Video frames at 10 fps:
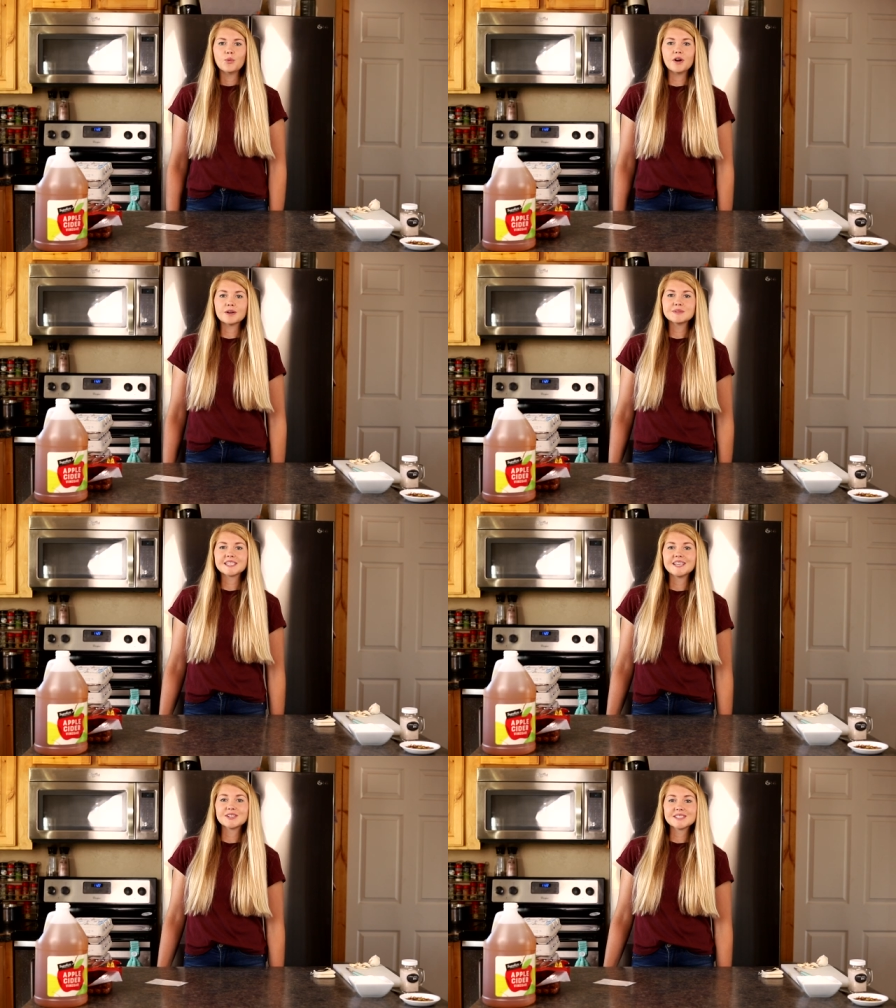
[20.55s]
Welcome
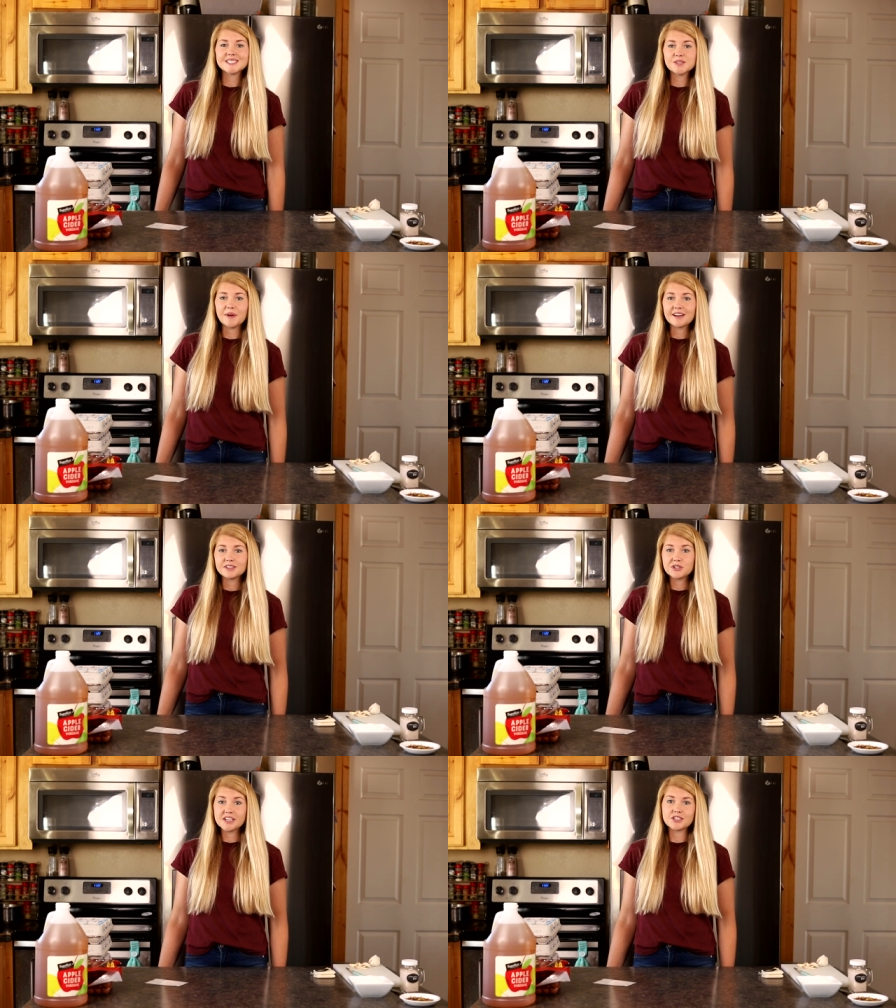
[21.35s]
to Kirstin's
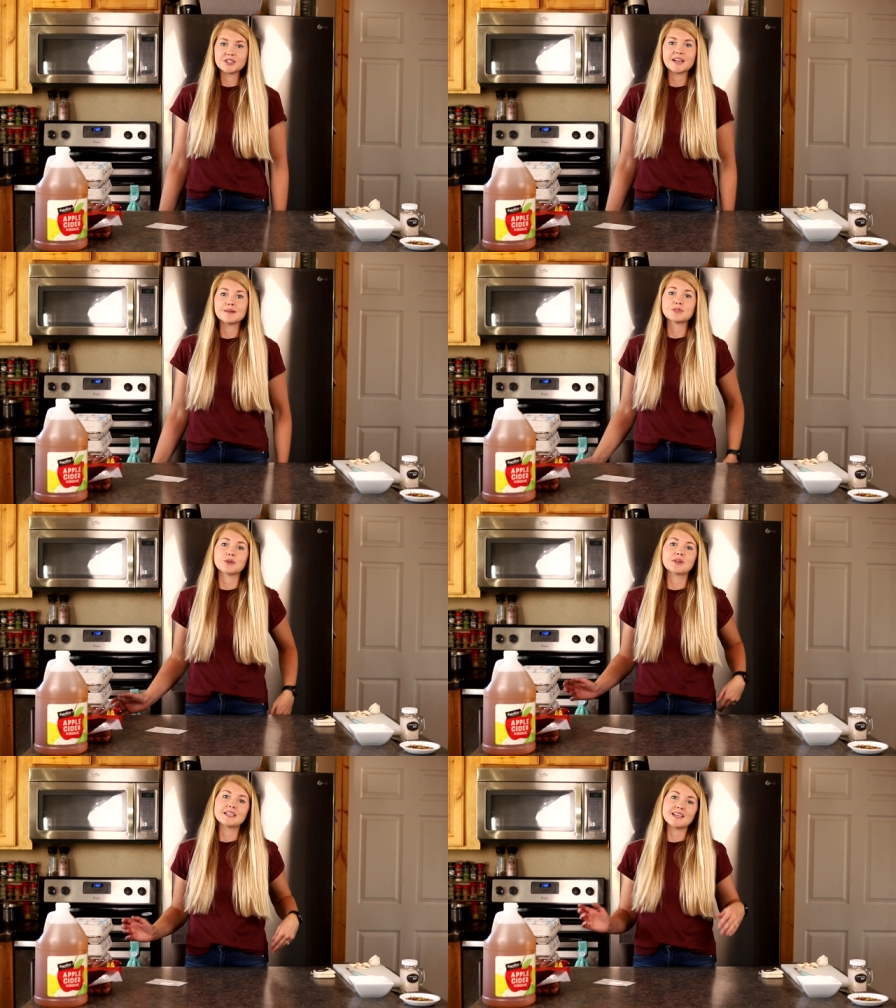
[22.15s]
Backcountry Kitchen. I'm
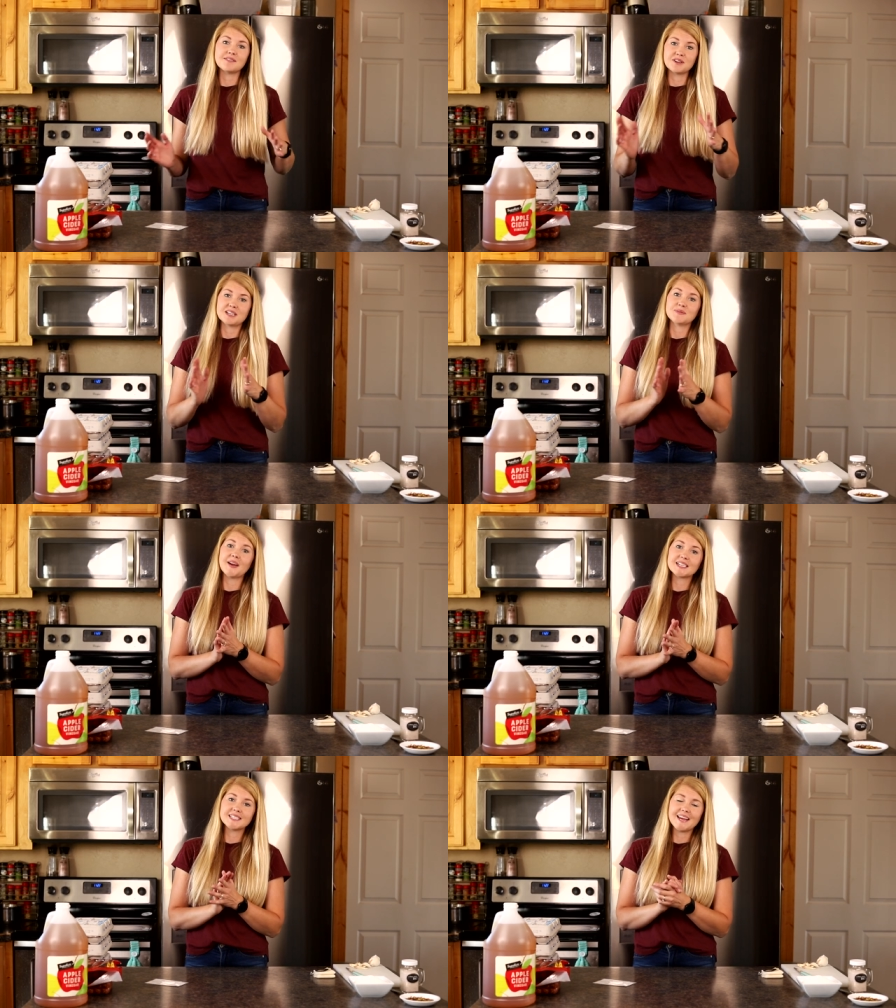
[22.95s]
so glad to have you guys
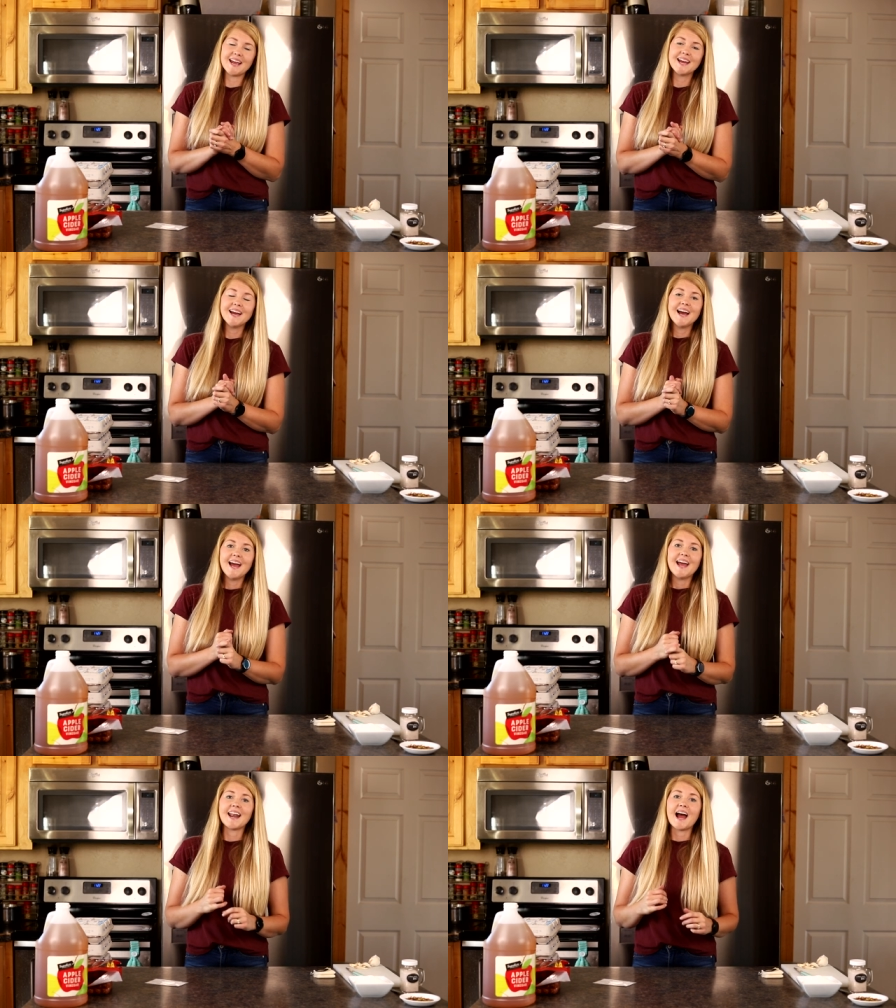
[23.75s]
back today
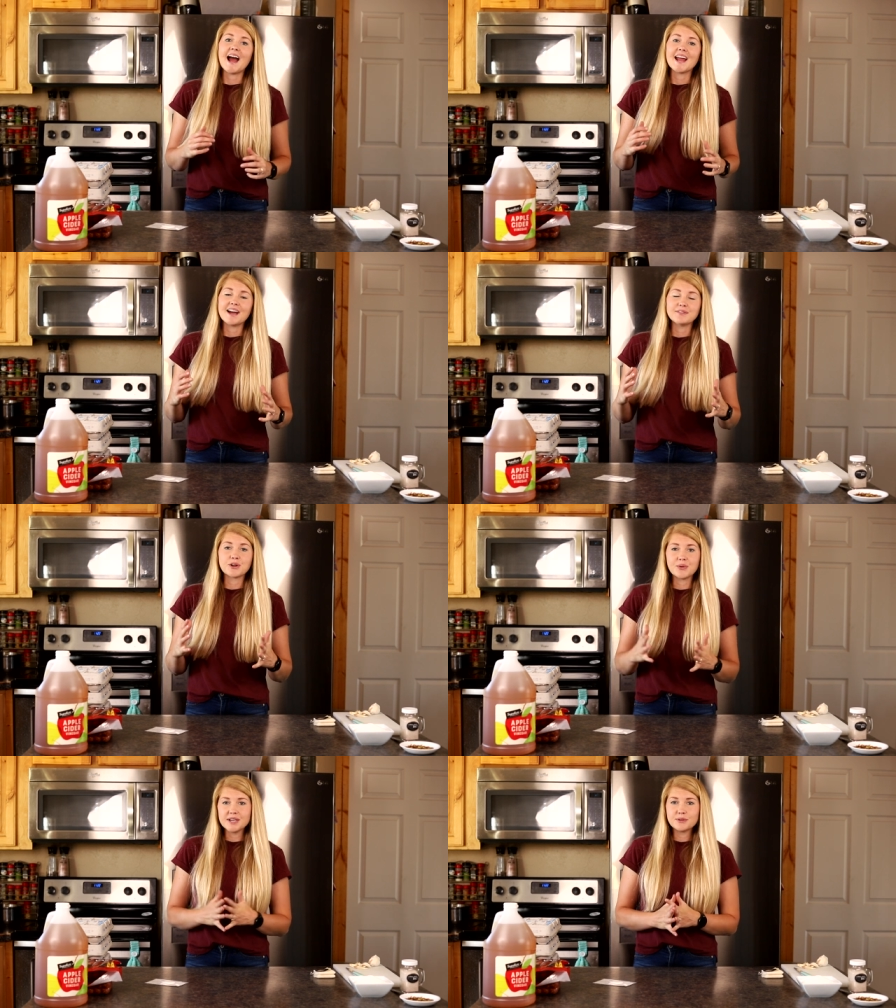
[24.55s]
and I have
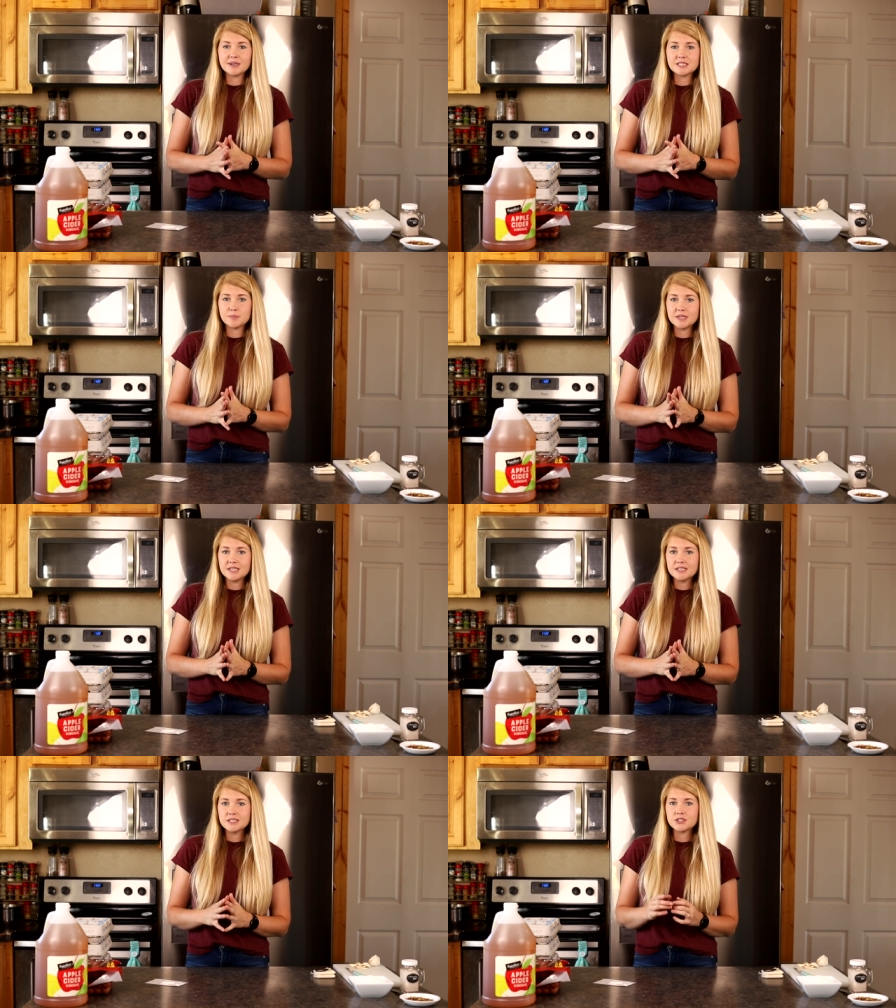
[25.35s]
a great new
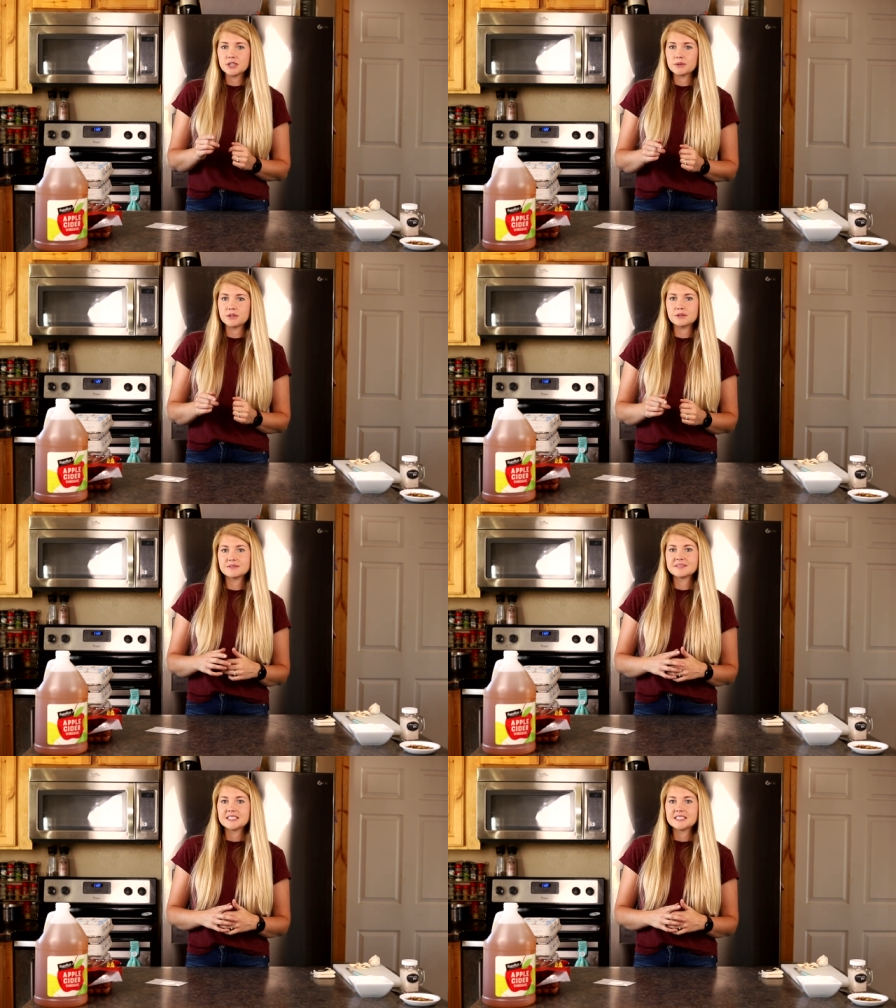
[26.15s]
recipe to share with you.